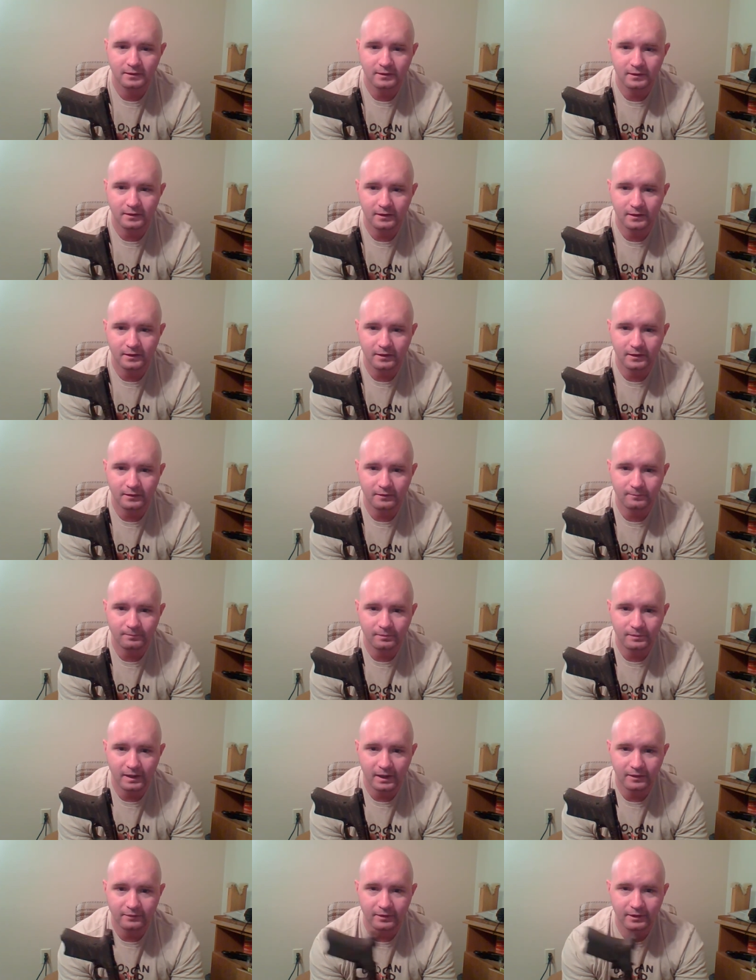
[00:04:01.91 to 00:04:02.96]
Uh,
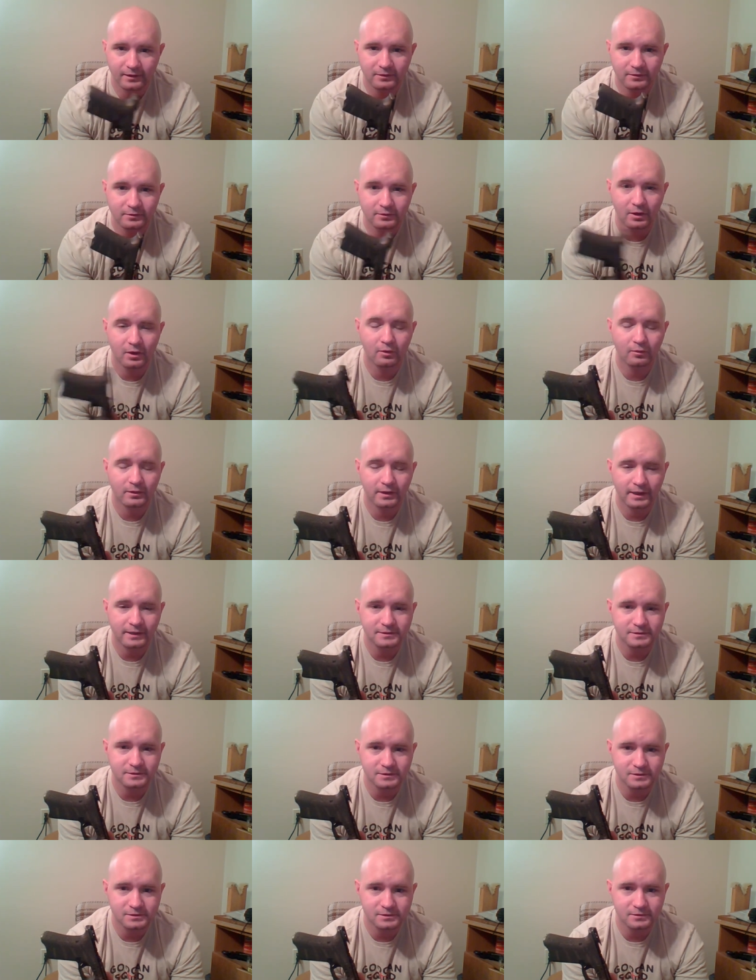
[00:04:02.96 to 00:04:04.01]
I've had no one
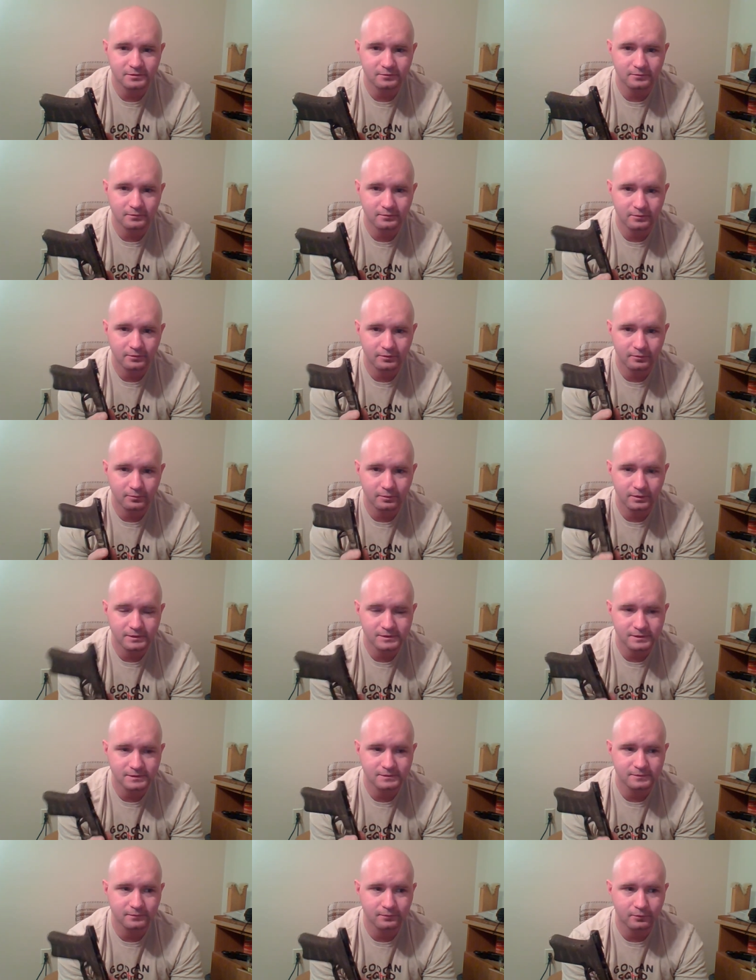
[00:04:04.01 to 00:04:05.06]
actually shoot the
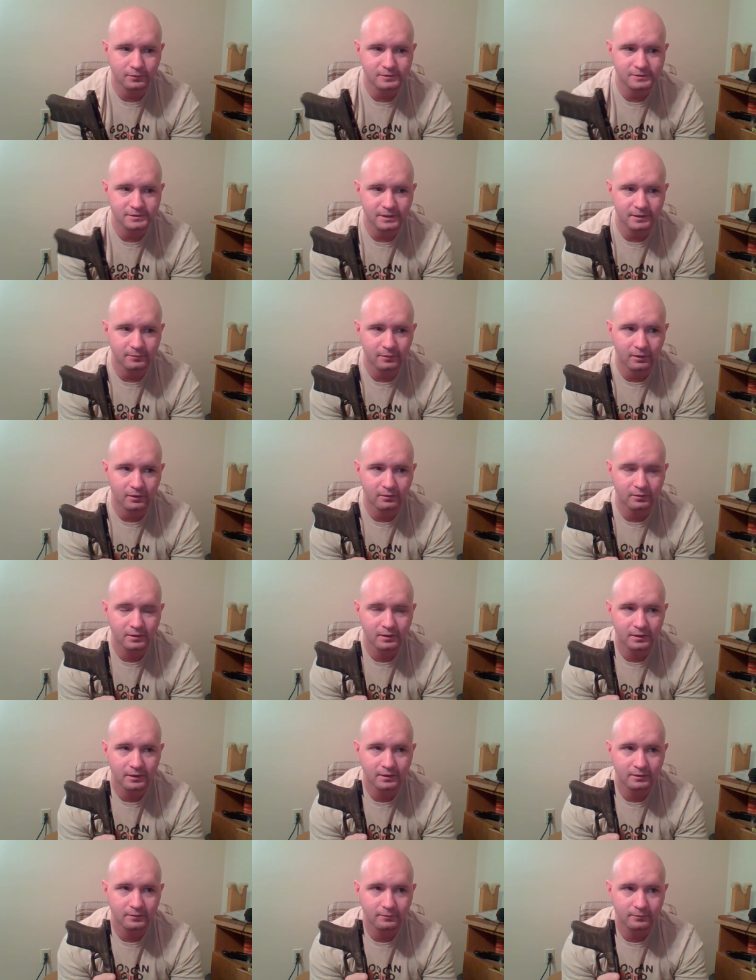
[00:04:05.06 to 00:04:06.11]
Winchester forged ammo
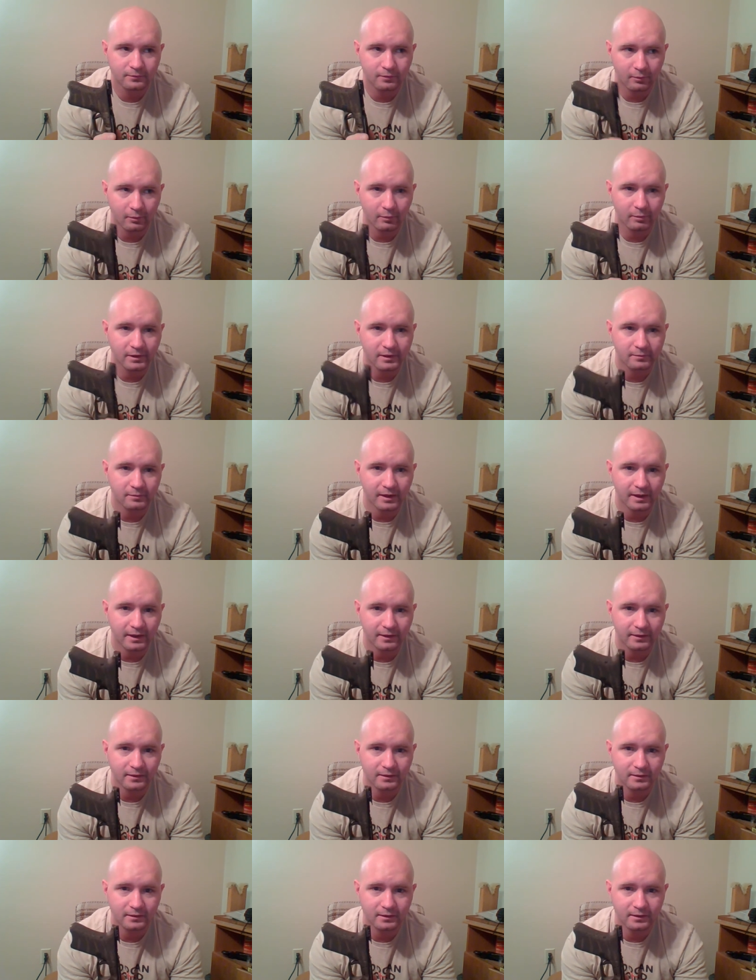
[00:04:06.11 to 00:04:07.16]
from a P
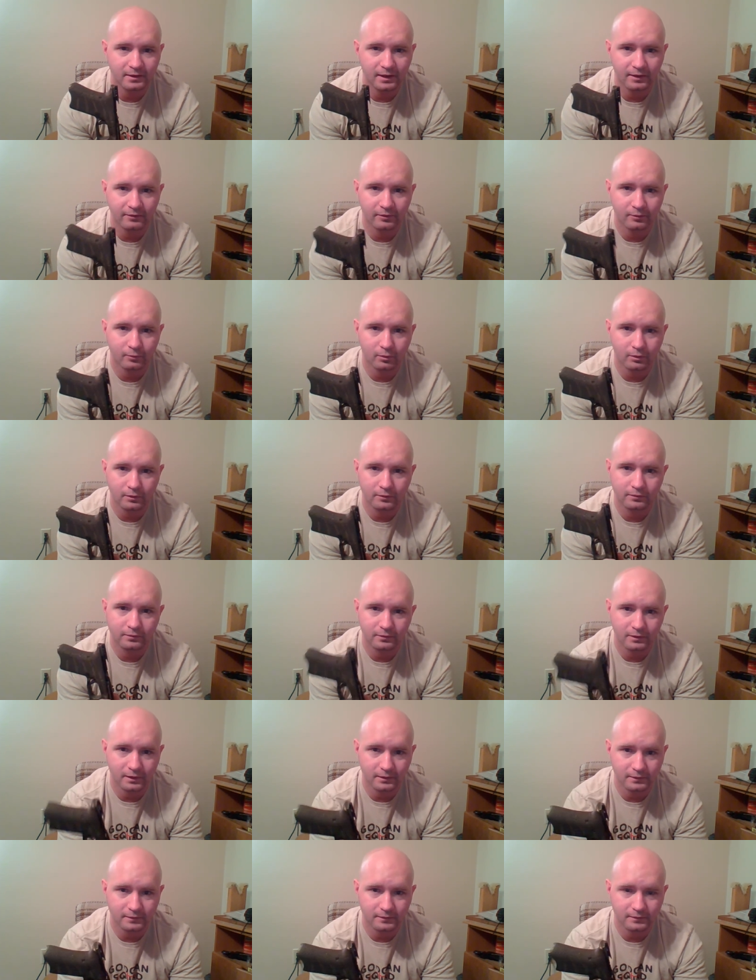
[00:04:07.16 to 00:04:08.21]
mag and have it work
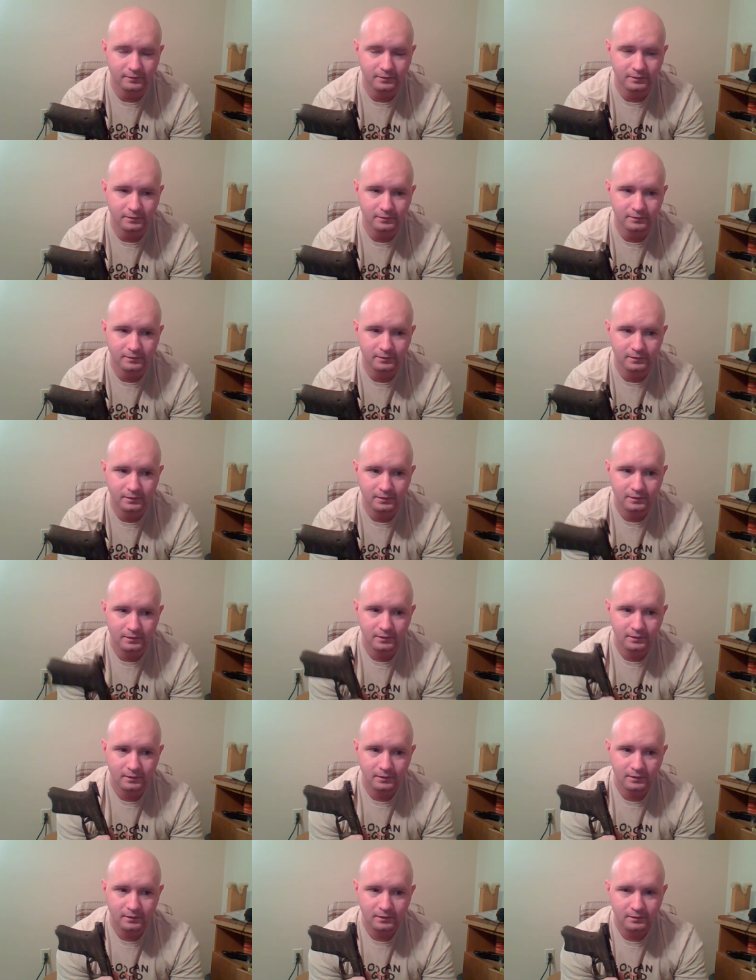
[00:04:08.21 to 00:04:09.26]
flawlessly.
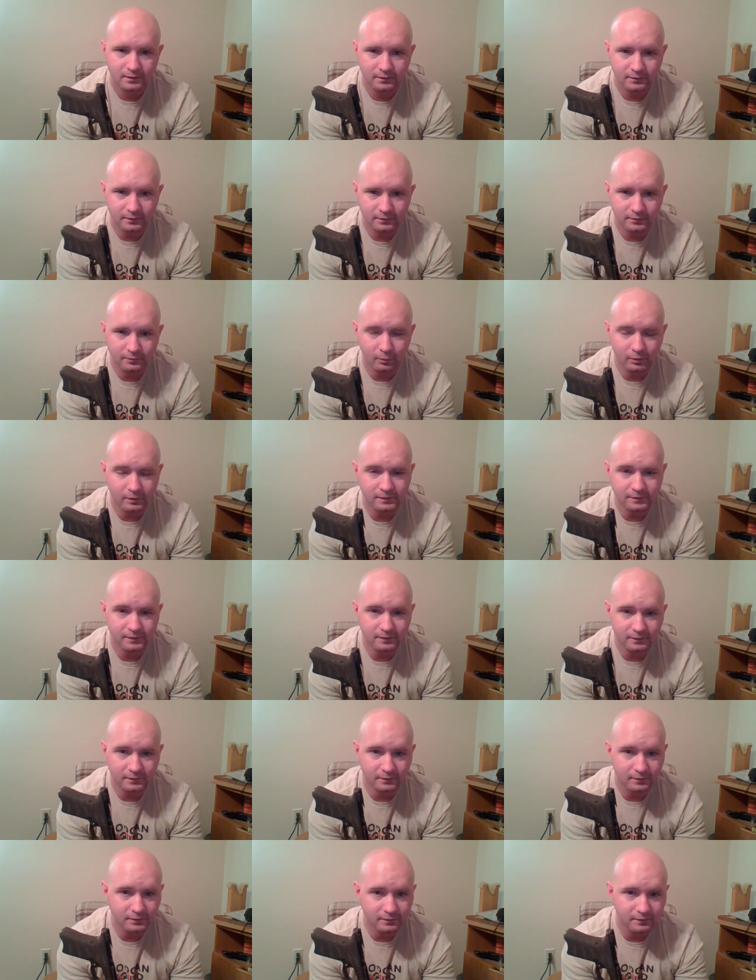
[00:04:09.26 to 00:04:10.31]
There's onesies
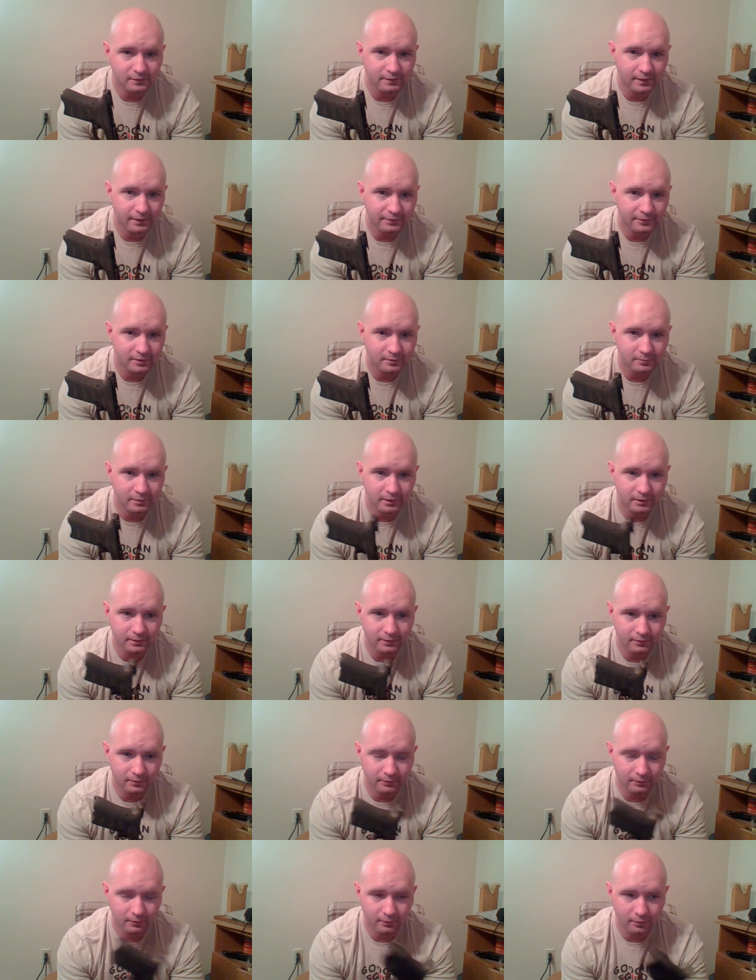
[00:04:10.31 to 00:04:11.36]
and twosies out there, but
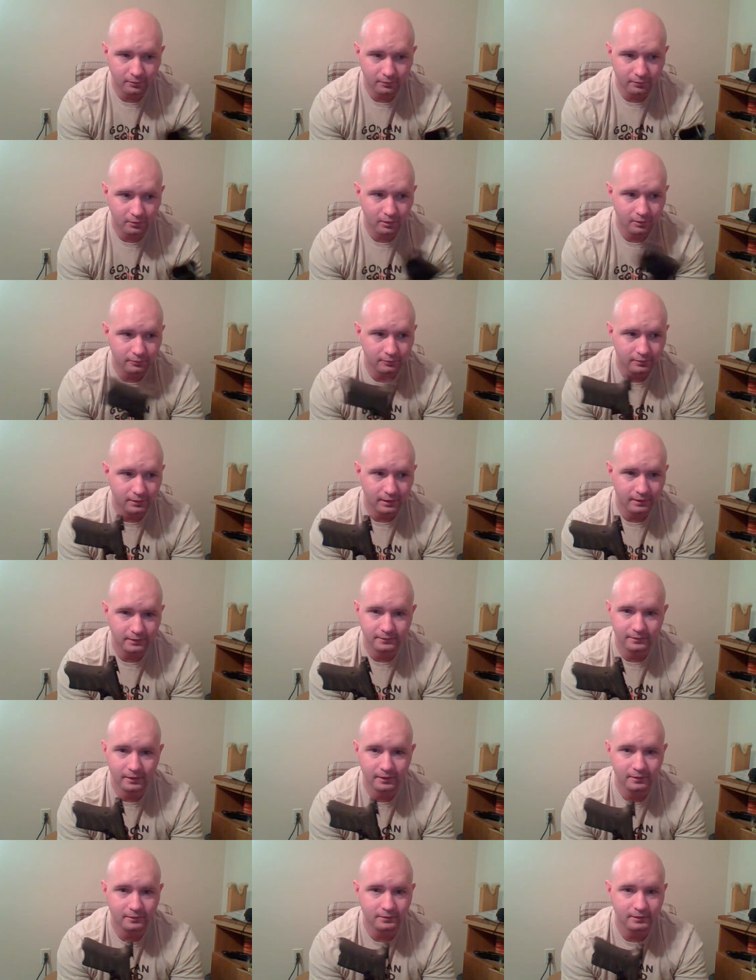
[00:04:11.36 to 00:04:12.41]
overall throughout
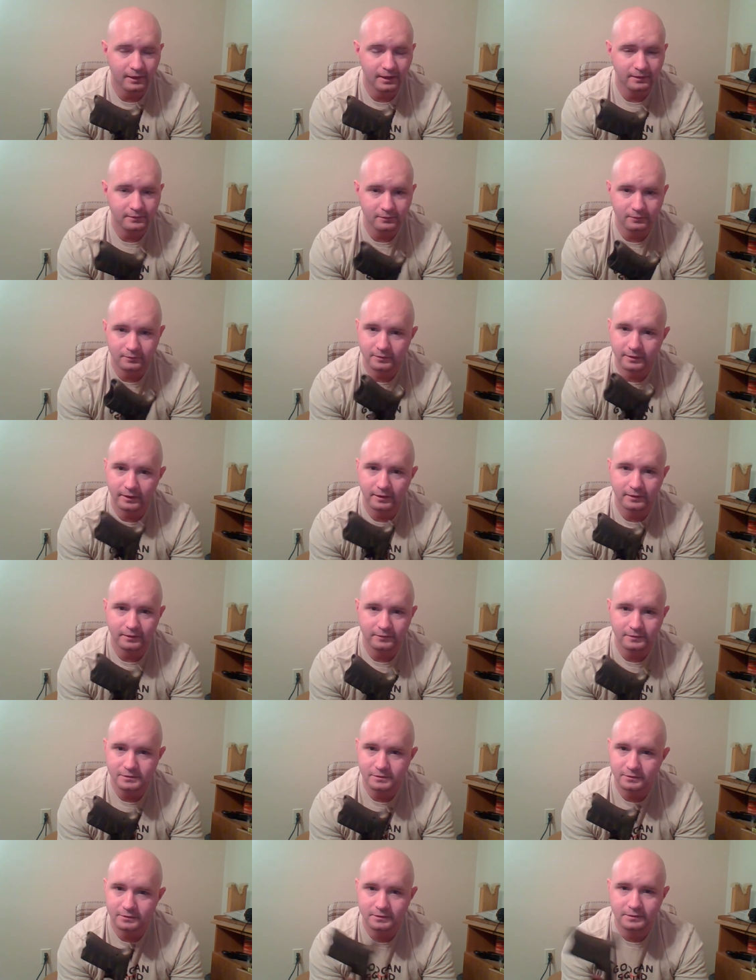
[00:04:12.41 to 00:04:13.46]
entire class or entire day
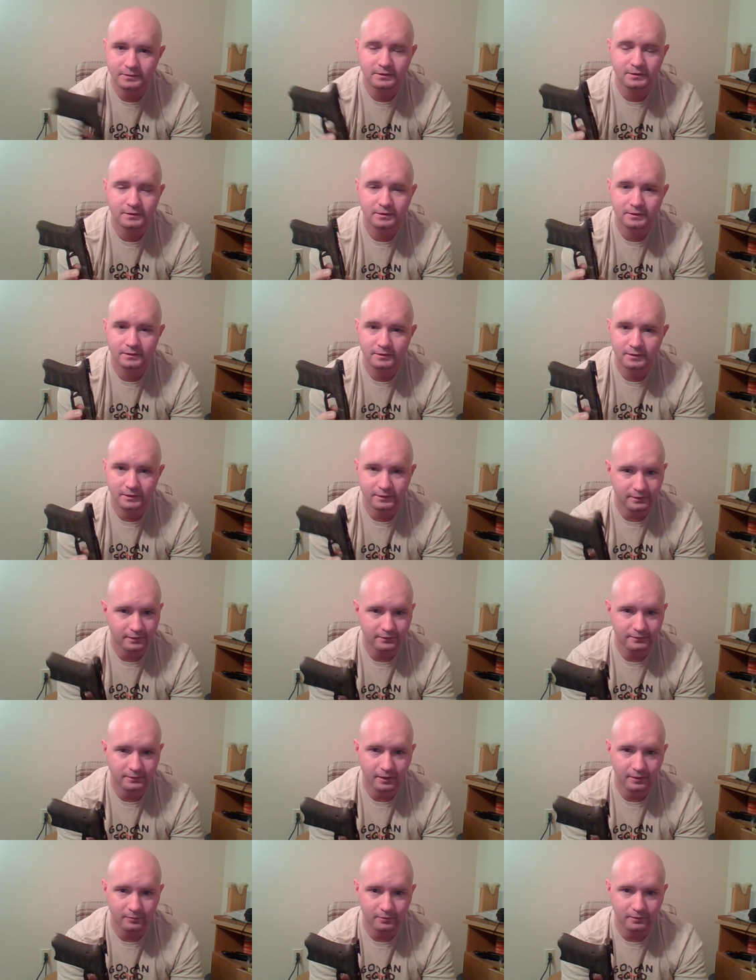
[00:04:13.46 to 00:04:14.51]
of shooting, it
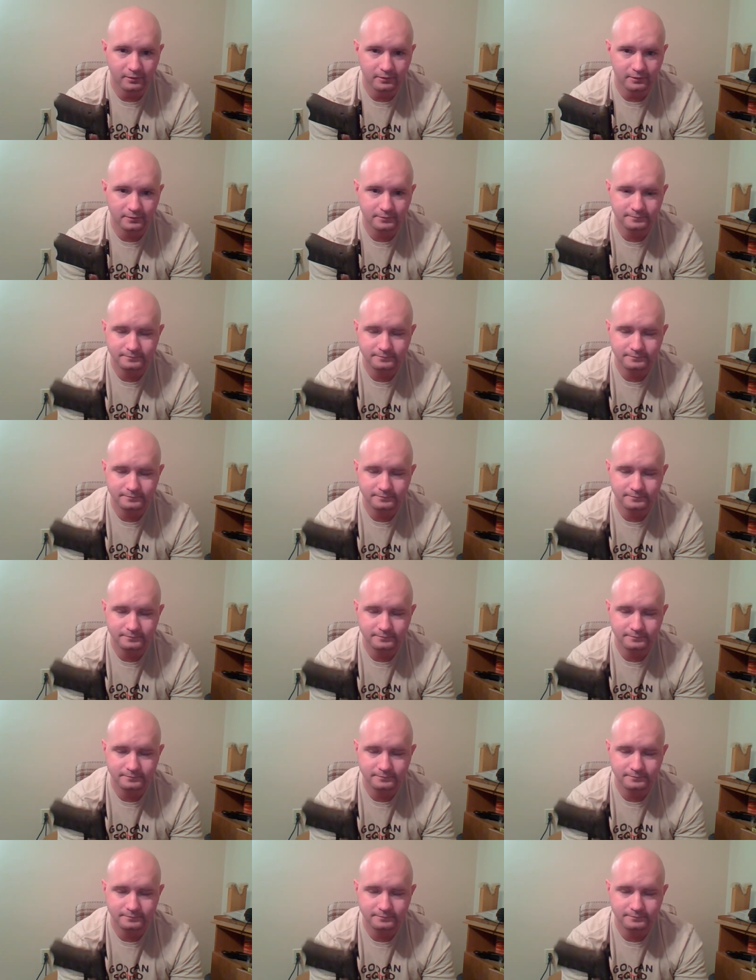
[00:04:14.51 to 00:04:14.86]
does not work.